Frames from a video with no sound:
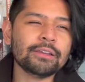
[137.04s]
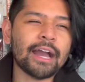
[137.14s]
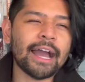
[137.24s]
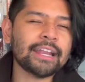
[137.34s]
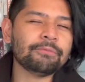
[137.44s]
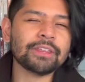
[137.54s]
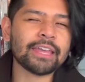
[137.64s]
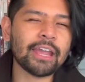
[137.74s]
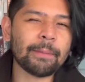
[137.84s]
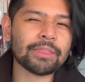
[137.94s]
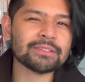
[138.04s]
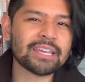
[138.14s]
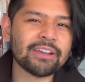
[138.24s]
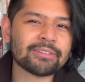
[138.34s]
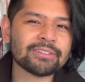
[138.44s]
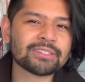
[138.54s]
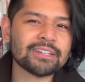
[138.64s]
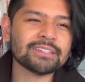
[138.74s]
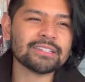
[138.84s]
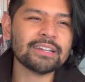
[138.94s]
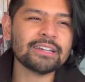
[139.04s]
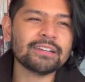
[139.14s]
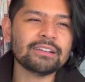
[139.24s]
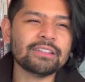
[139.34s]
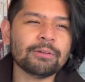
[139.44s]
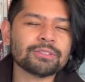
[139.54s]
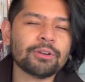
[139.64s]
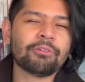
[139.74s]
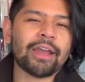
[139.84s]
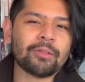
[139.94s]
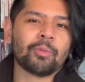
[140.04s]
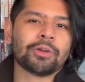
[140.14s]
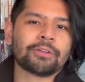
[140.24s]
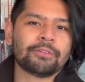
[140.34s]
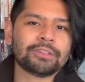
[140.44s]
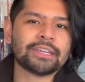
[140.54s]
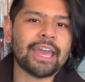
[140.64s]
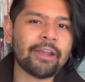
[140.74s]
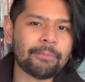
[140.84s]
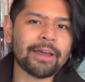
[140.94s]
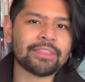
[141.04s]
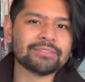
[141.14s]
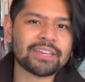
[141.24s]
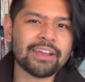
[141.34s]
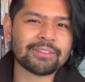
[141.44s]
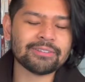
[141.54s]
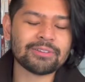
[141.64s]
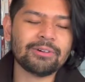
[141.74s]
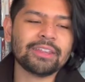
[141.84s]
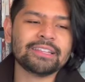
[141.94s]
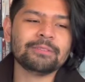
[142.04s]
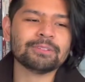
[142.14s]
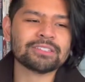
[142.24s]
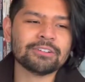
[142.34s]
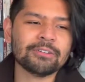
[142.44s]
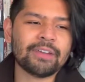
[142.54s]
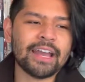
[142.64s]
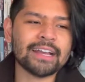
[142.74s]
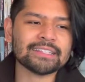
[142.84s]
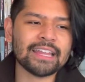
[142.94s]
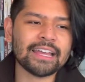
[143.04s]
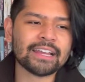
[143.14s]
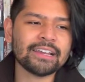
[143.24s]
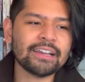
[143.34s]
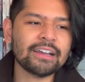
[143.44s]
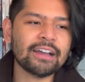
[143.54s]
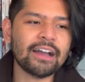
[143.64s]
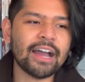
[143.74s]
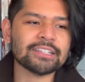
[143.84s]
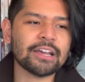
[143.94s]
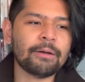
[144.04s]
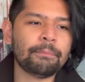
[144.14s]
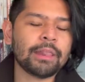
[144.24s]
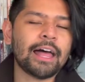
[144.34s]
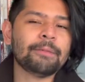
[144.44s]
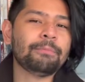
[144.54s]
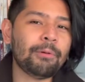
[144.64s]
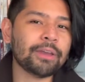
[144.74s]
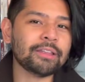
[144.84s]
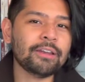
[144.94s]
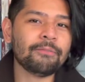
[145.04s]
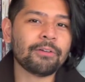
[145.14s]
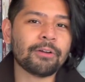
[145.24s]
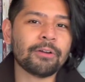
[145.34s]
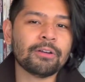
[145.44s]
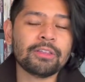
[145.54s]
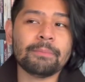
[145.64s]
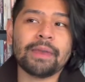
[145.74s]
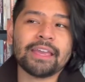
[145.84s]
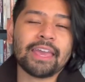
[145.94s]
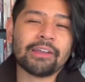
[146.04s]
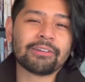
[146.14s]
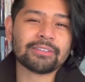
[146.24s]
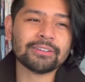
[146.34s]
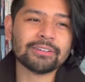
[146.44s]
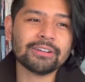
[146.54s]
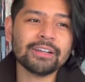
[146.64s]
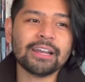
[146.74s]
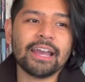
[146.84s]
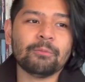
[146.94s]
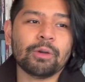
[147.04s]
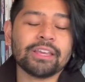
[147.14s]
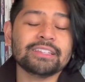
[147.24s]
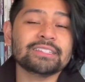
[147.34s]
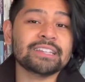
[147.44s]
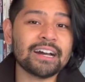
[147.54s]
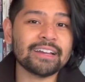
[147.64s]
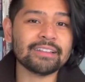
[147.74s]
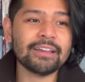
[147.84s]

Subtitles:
I didn't really care about those characters because there was no groundwork to care about those characters. All they did was serve as as a plot point for the main character and what he's done.